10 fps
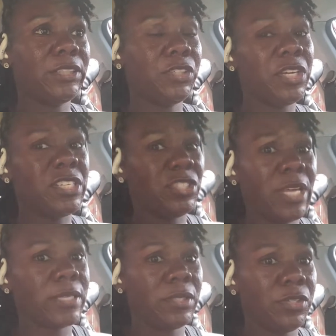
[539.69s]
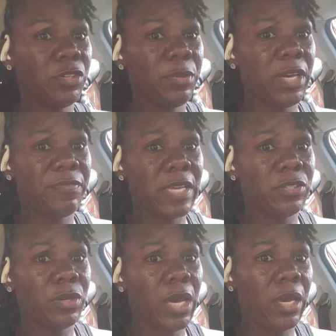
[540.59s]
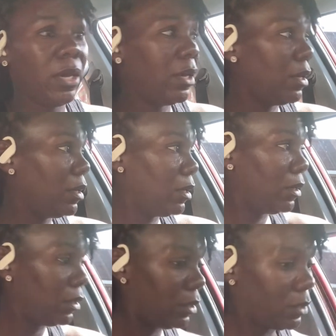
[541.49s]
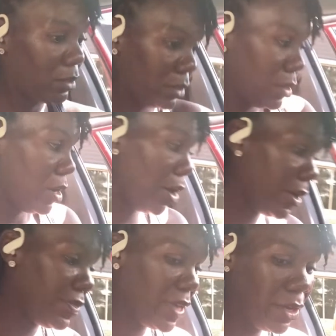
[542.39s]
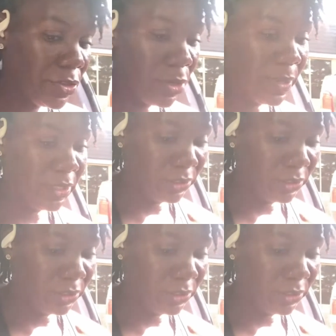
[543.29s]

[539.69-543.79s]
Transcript: Or you could just text it to me if that's okay. Okay, thank you so much.